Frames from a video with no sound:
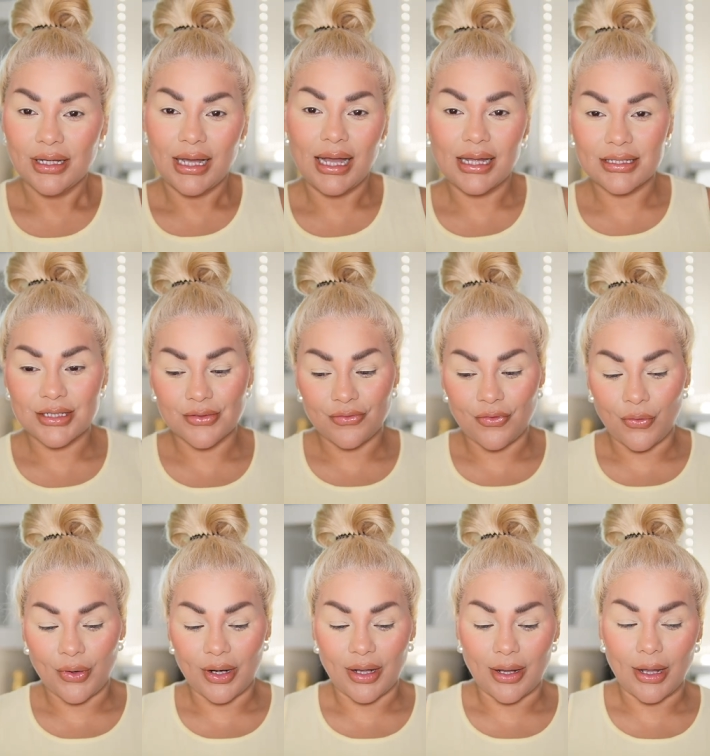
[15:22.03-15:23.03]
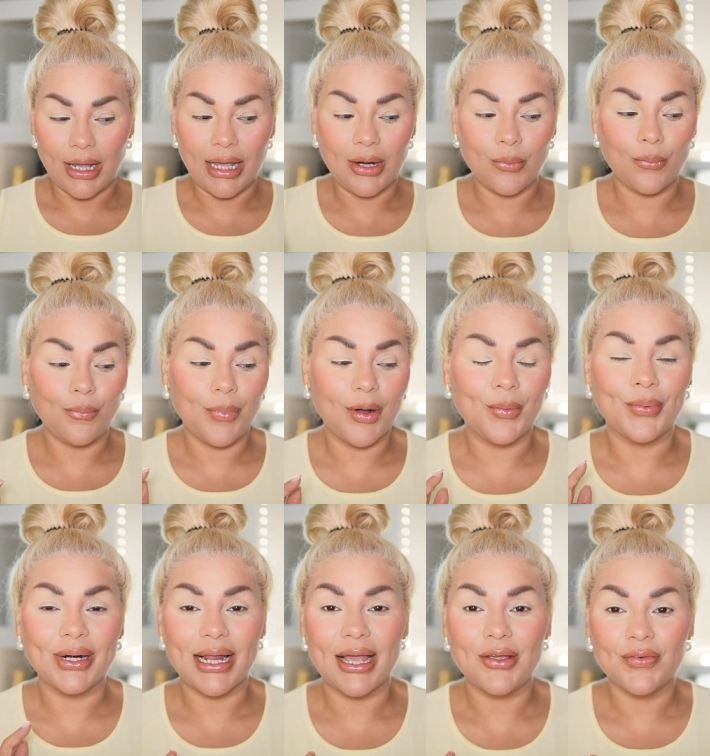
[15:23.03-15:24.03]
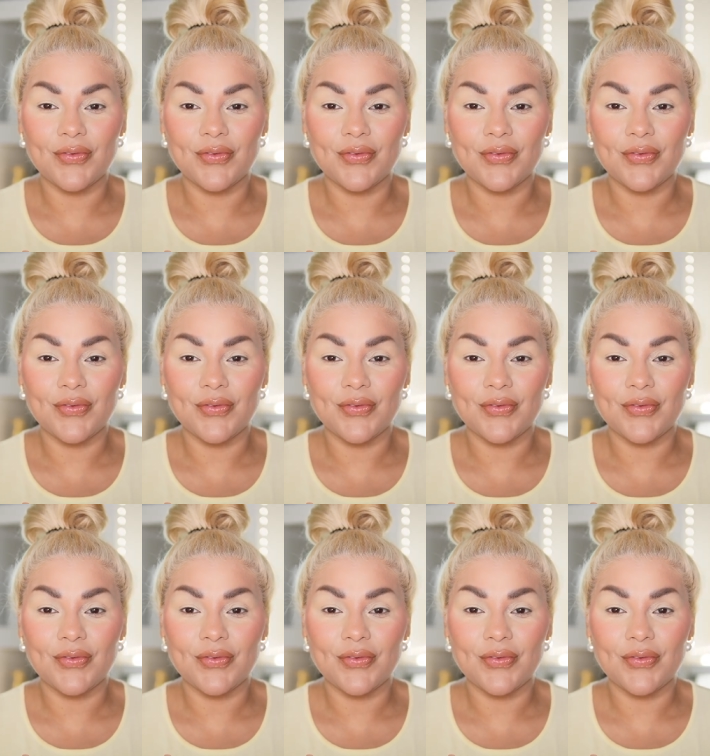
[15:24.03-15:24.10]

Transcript: at Sephora, and but when I